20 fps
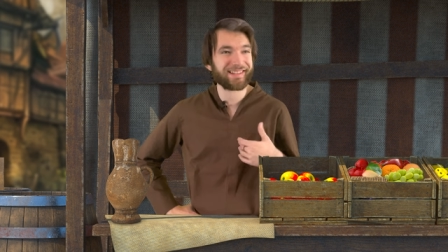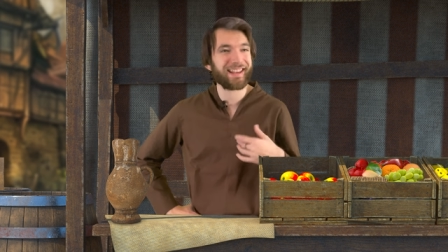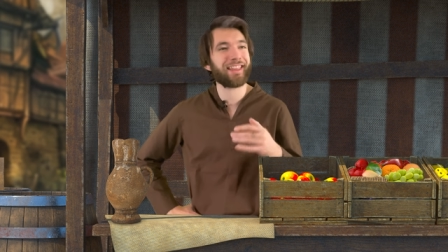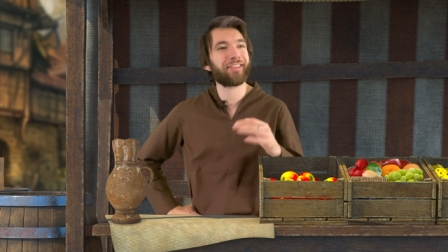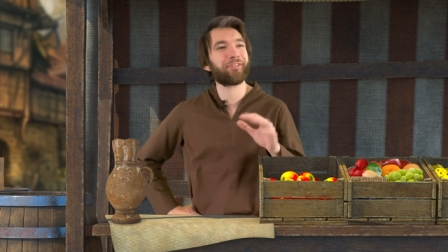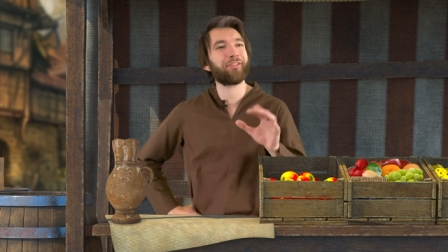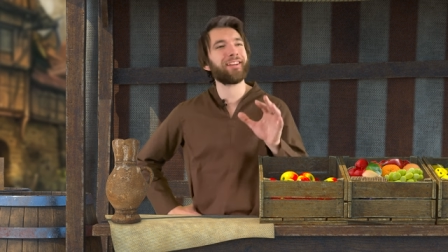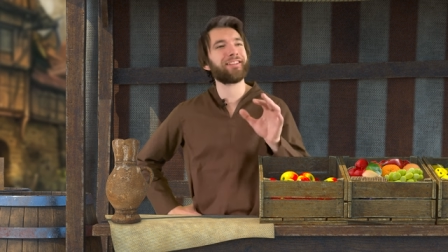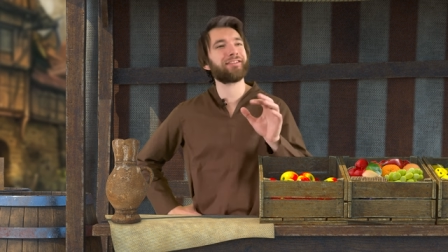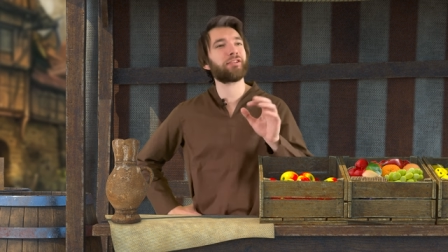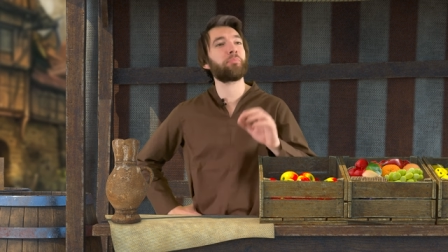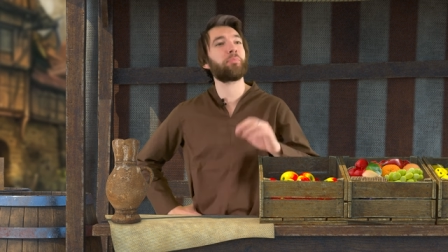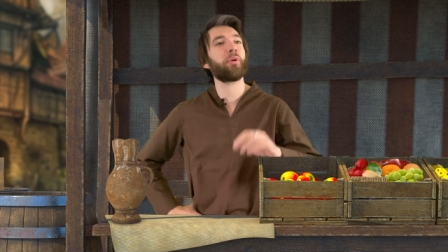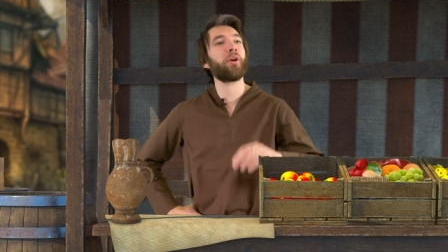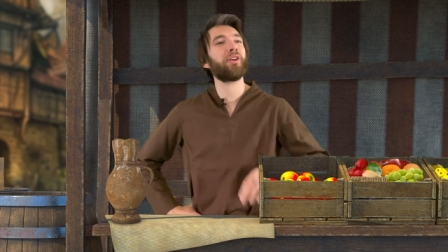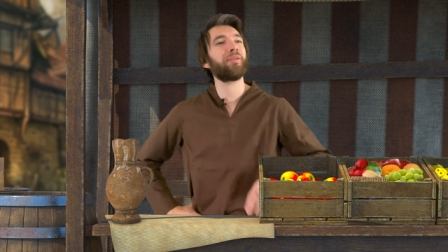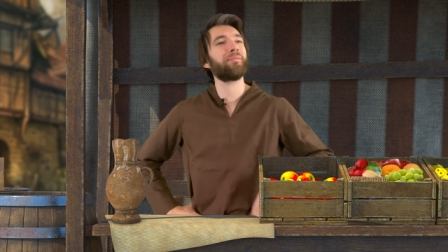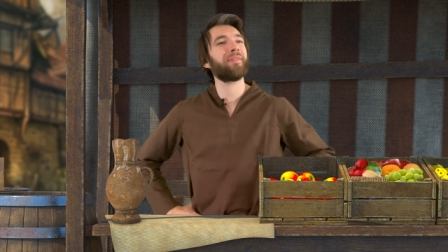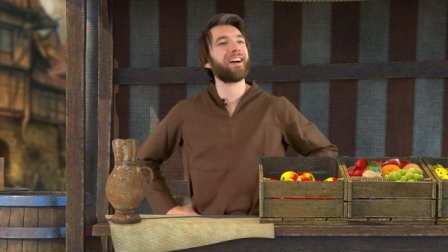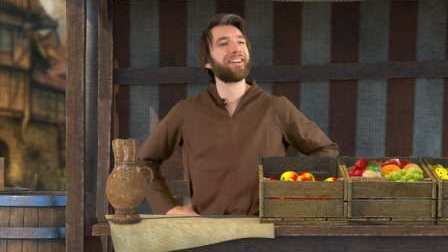he threatened to
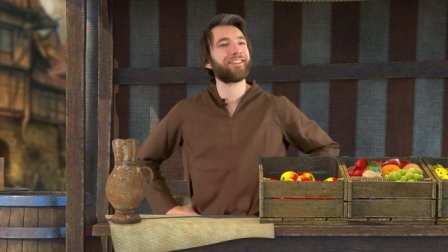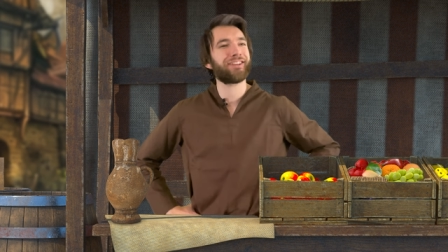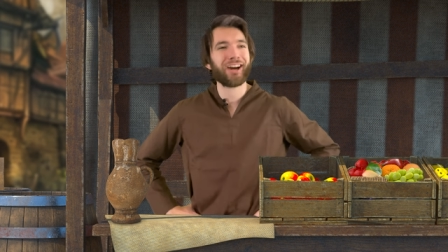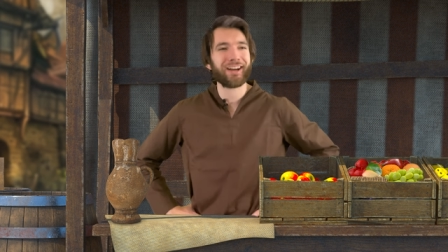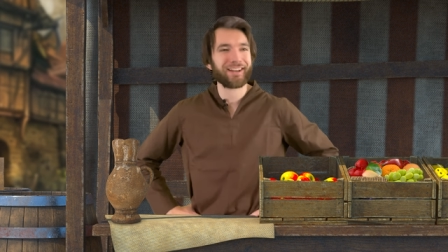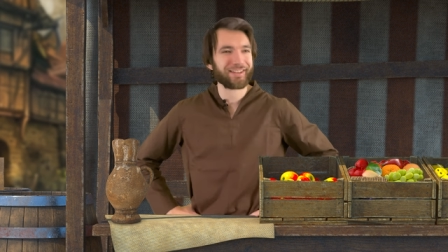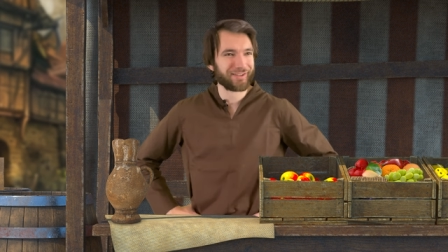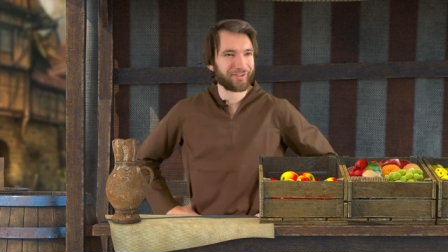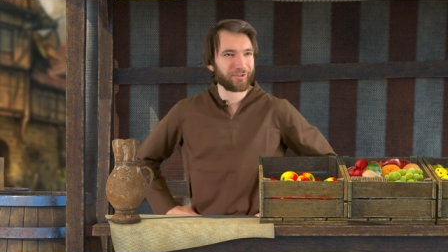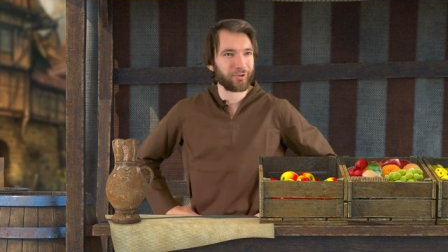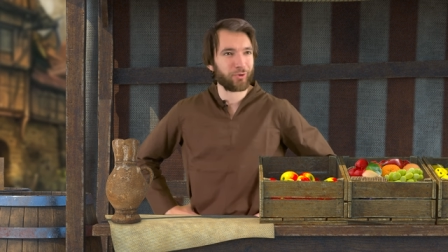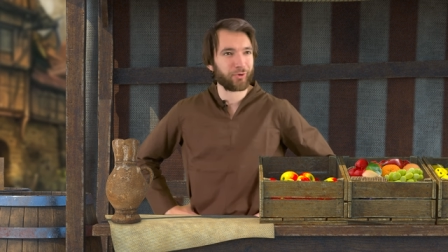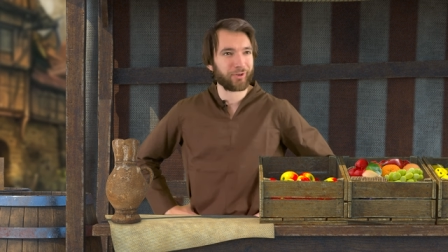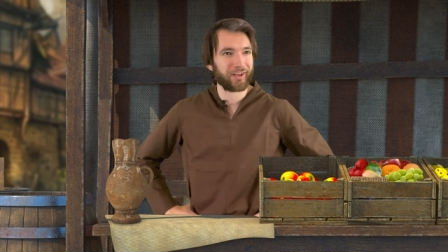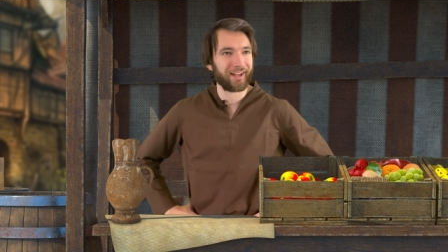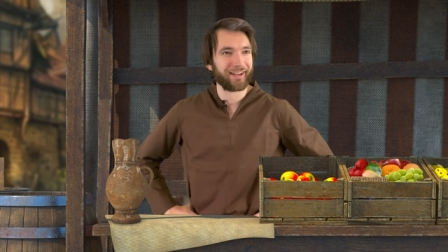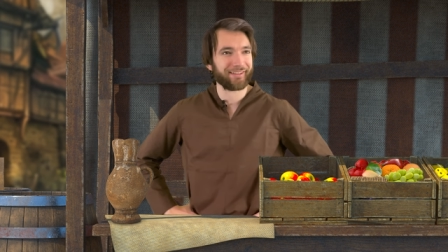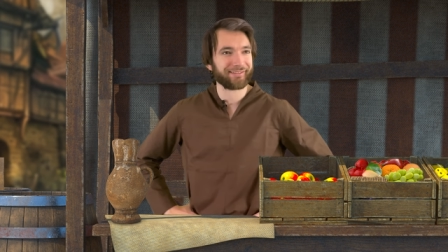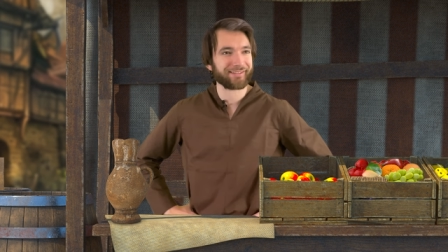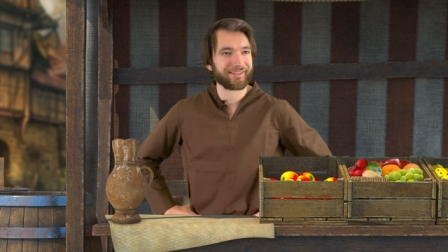burn my entire store
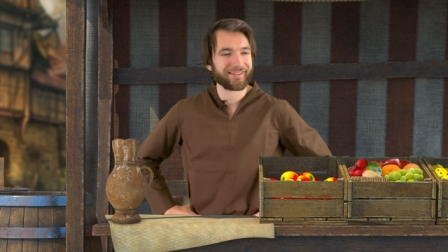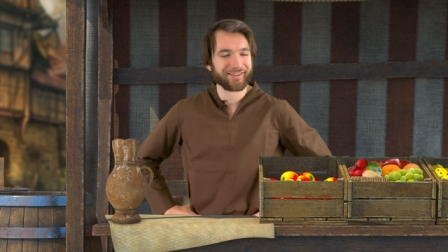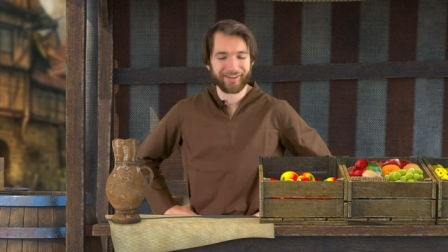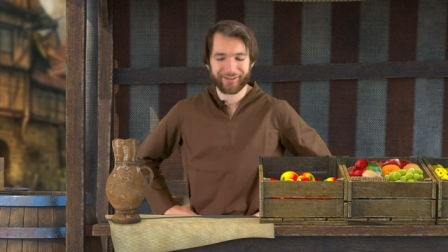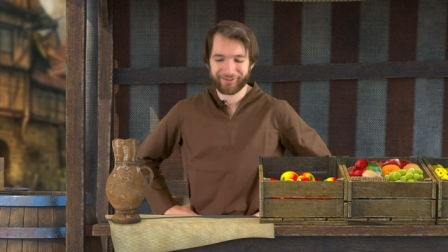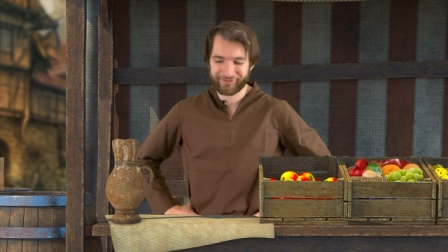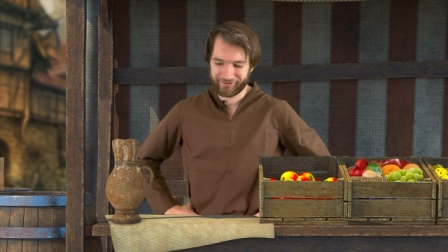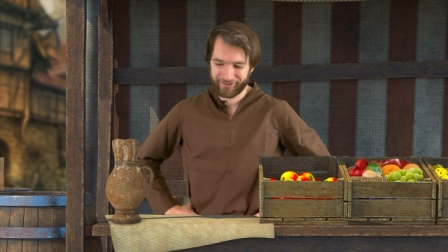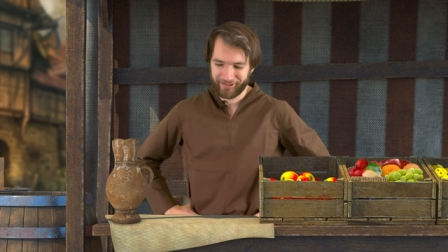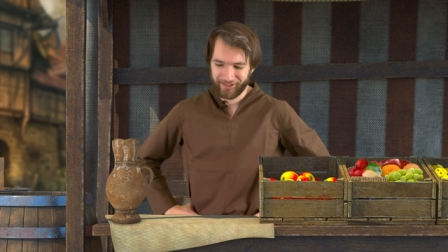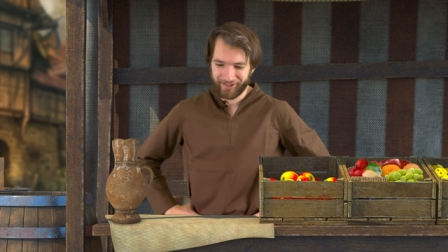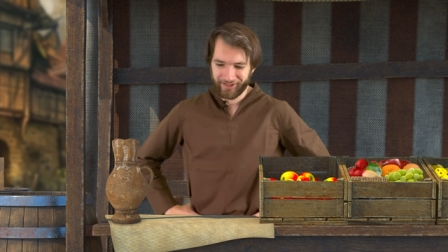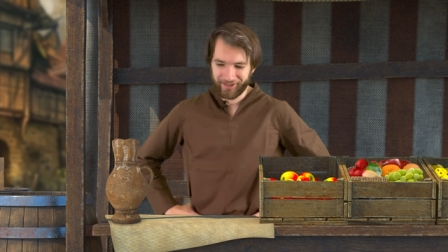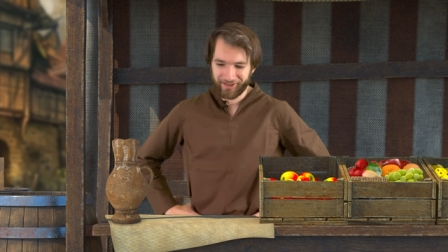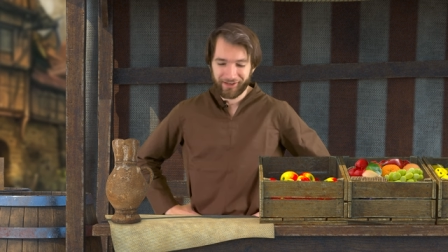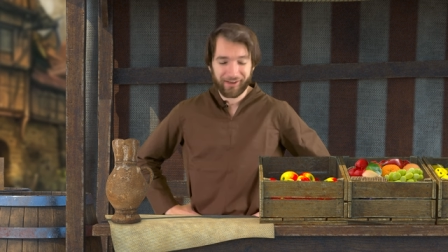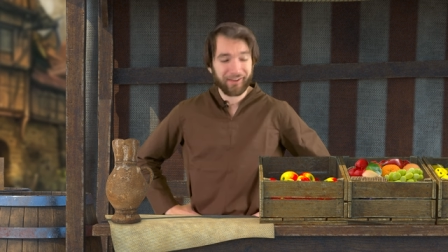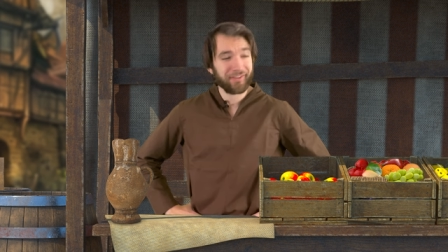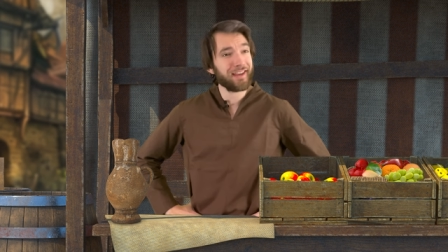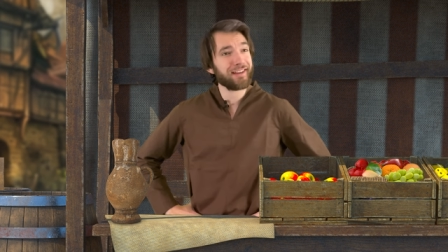down. So
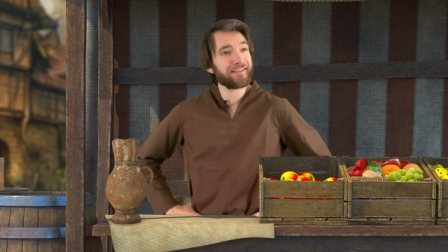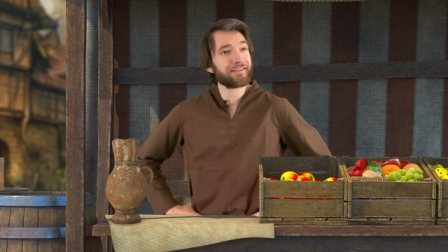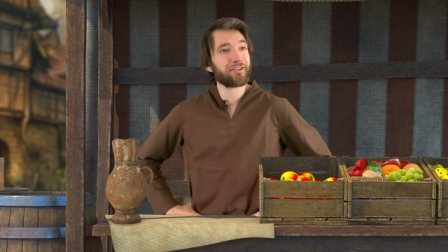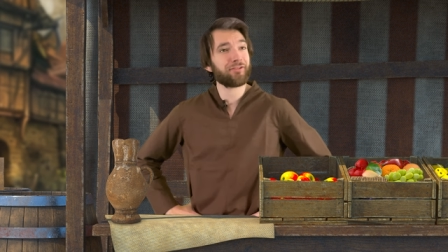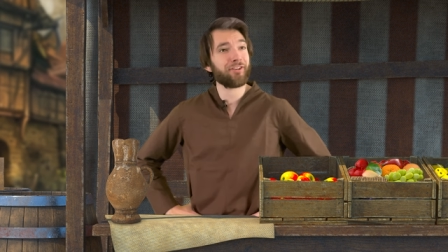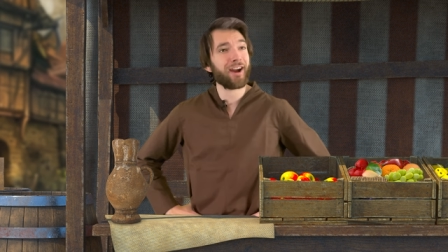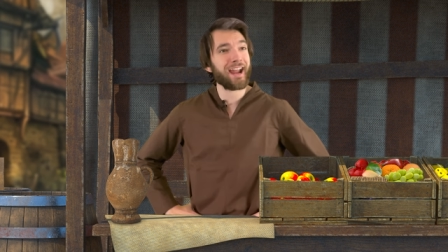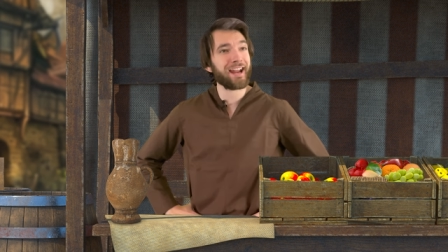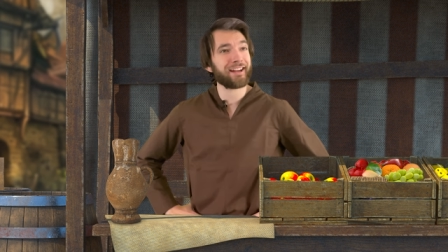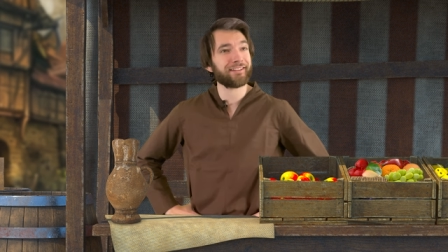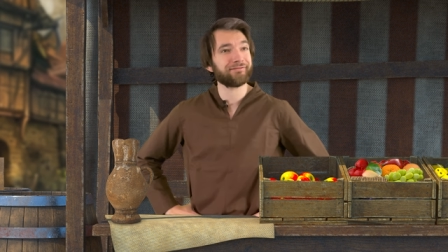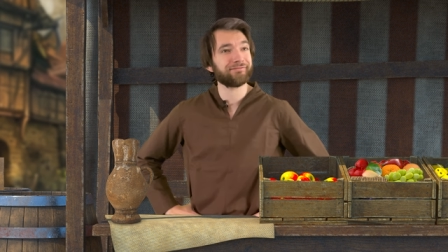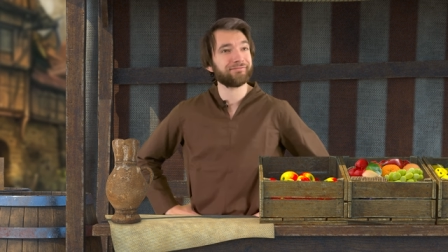things are great.